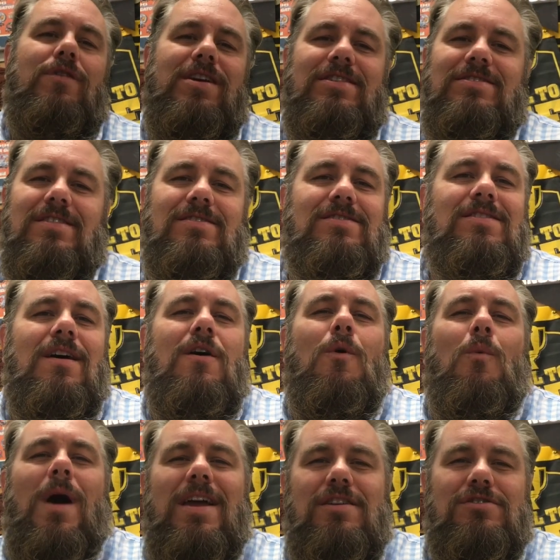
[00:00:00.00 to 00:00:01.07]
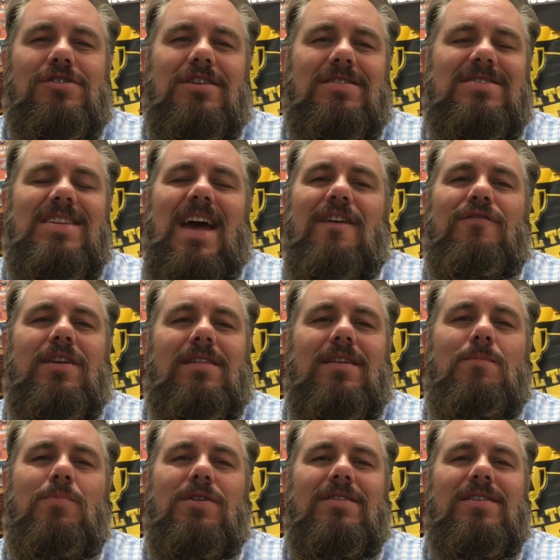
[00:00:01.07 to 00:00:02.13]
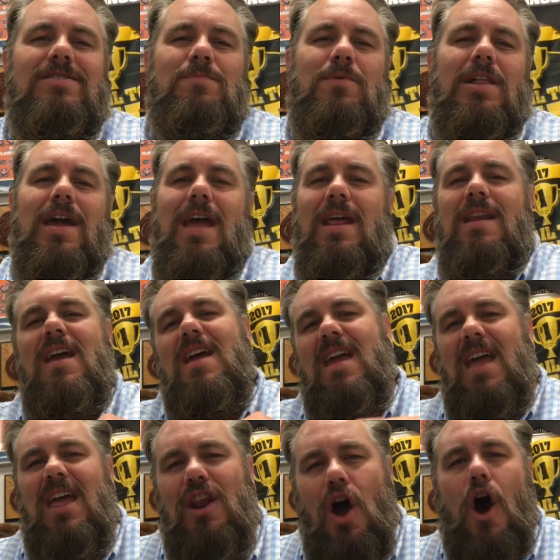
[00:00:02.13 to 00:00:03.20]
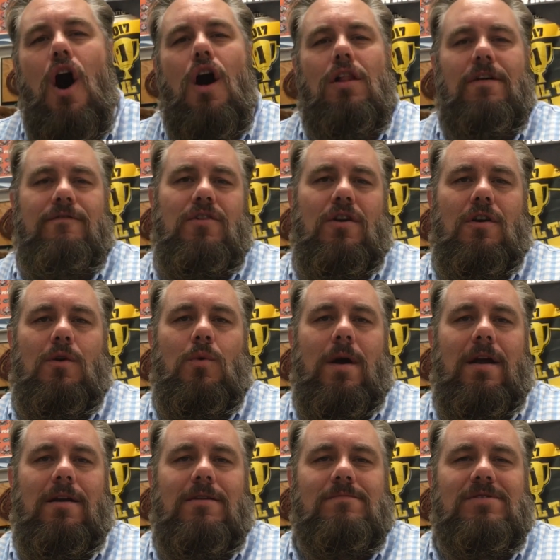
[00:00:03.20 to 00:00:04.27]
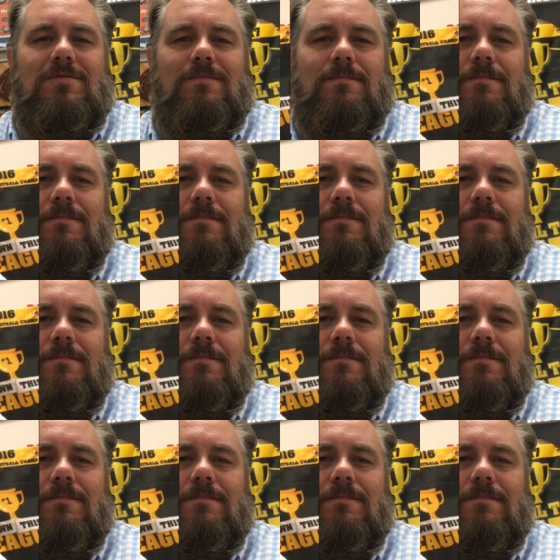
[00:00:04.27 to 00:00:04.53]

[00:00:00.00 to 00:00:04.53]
reasons why you should definitely put this plant in all of your aquariums.